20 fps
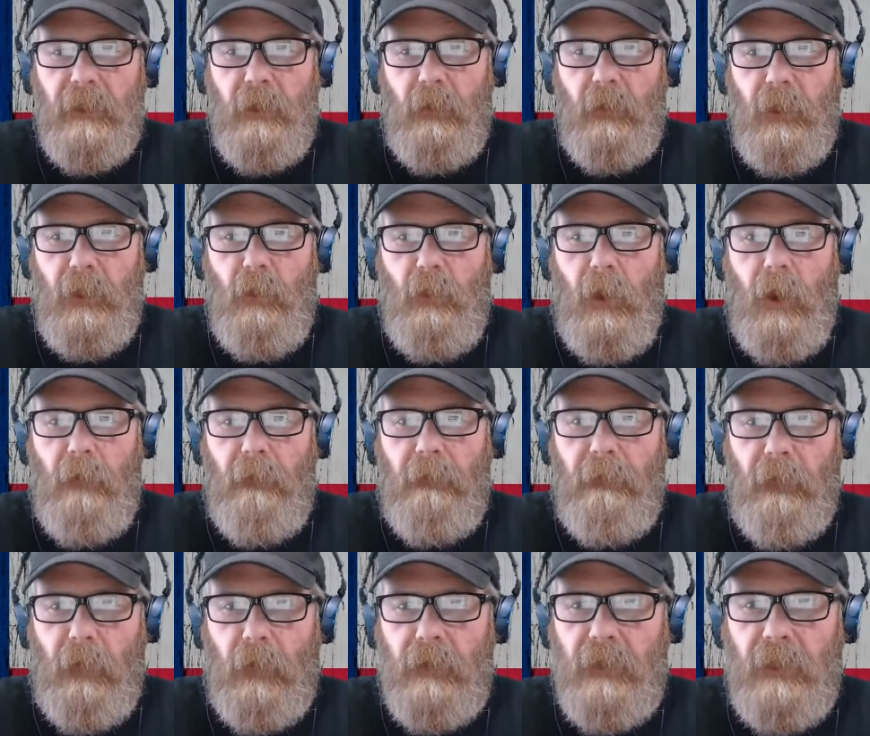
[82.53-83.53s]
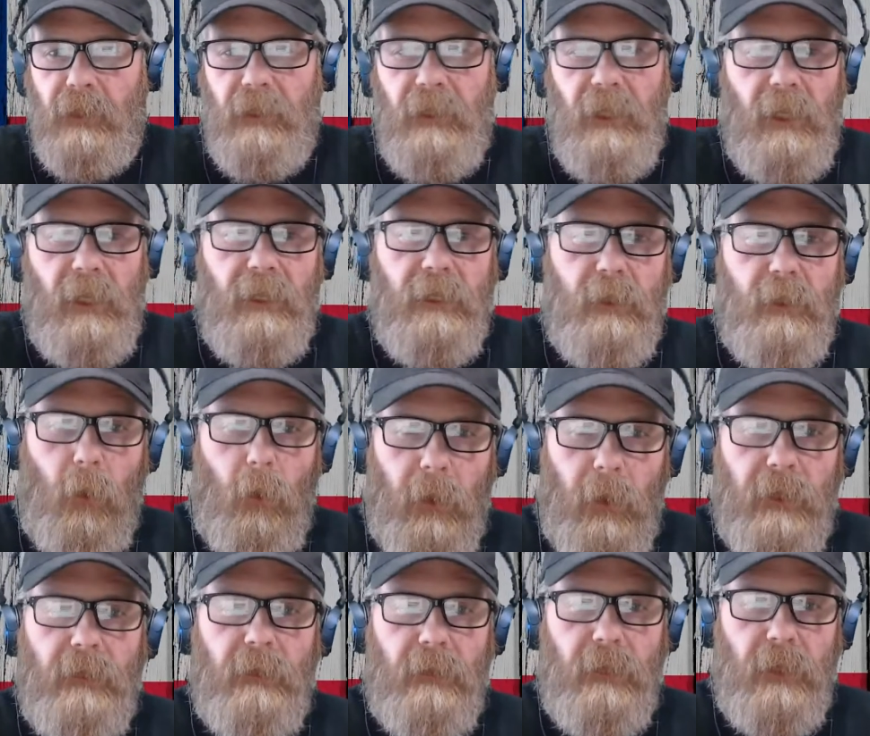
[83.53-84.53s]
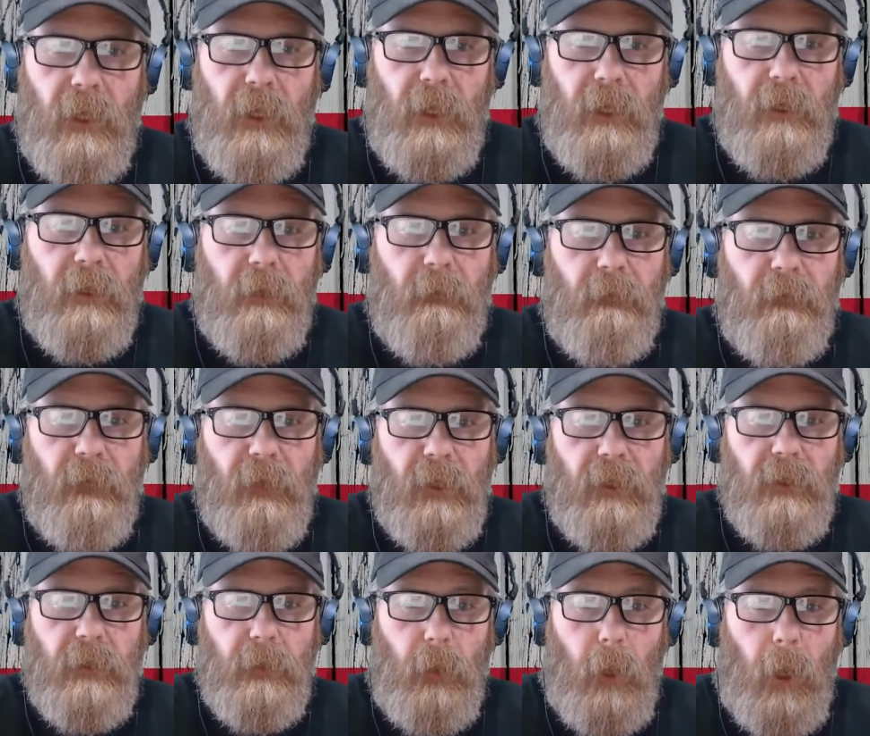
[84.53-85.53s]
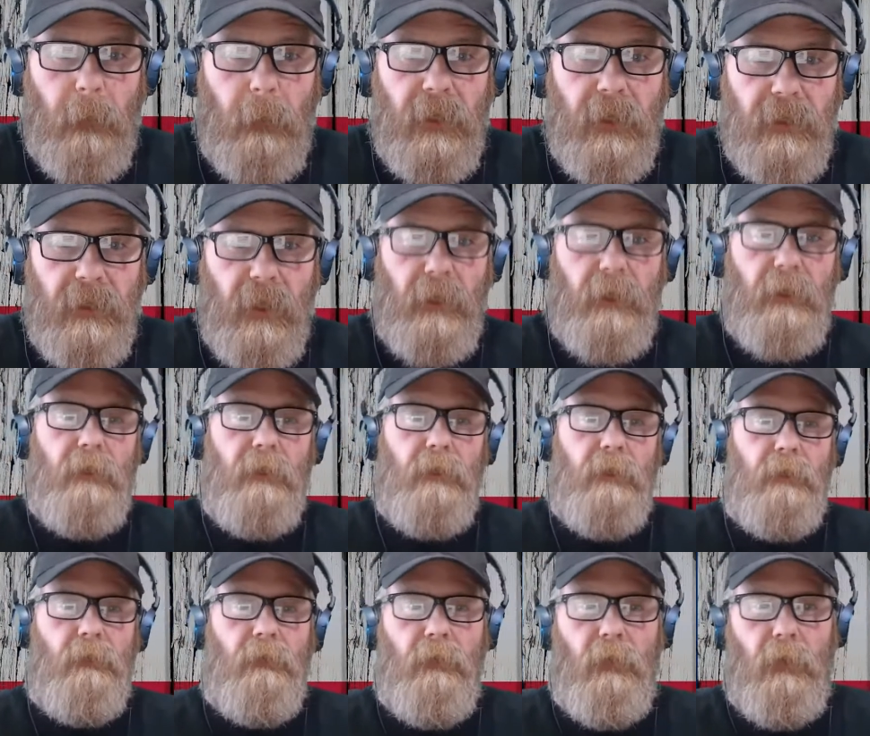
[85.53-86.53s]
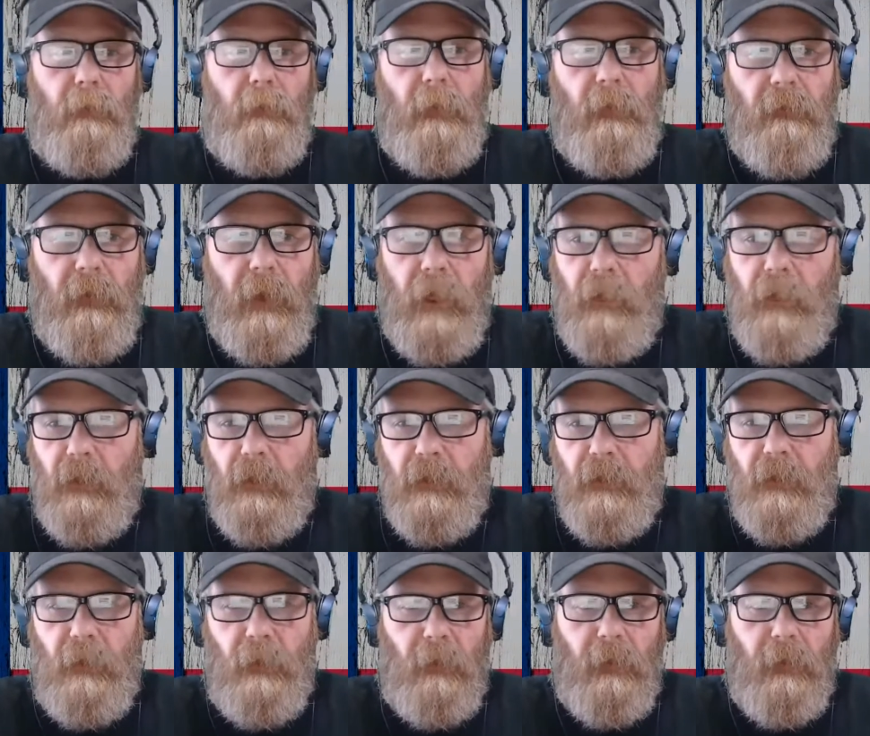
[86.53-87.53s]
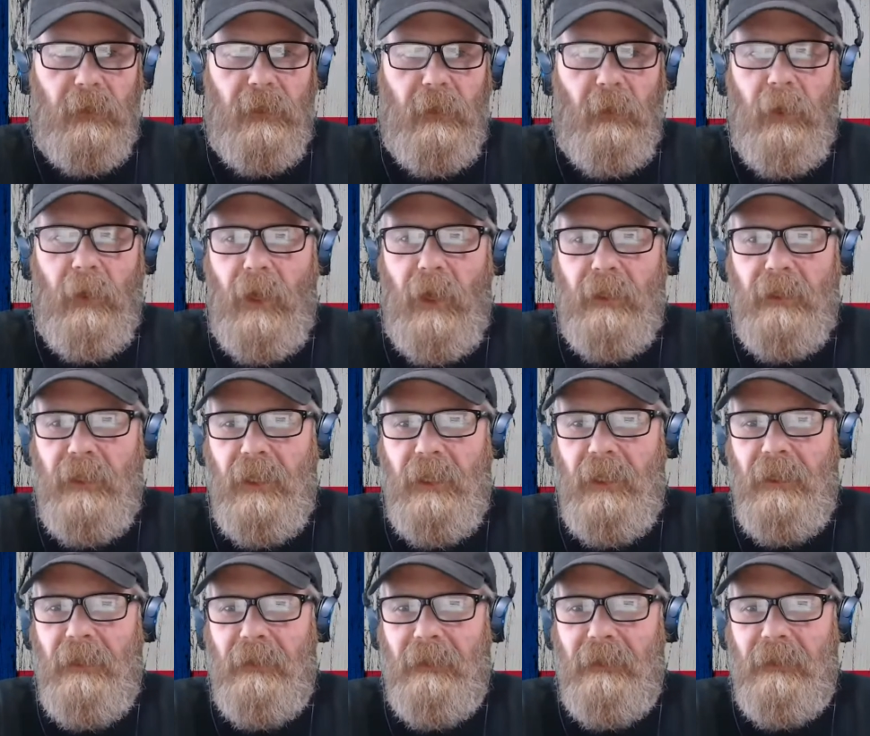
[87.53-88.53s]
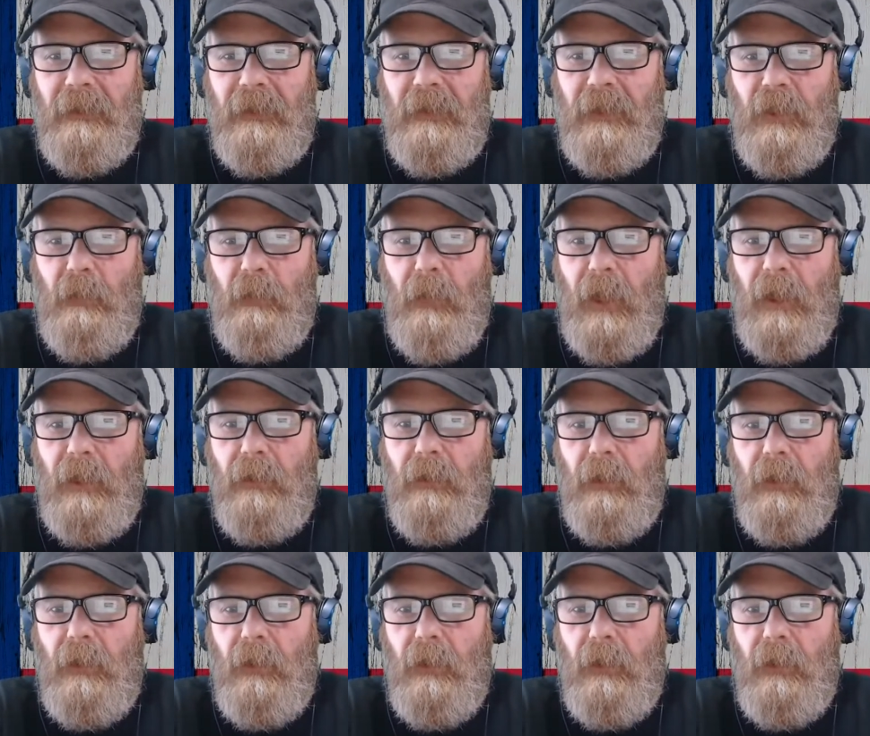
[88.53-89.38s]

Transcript: So you are first, and Tiki's going to take sloppy seconds from VATO. So what's going on, Tiki? Good to see you, man.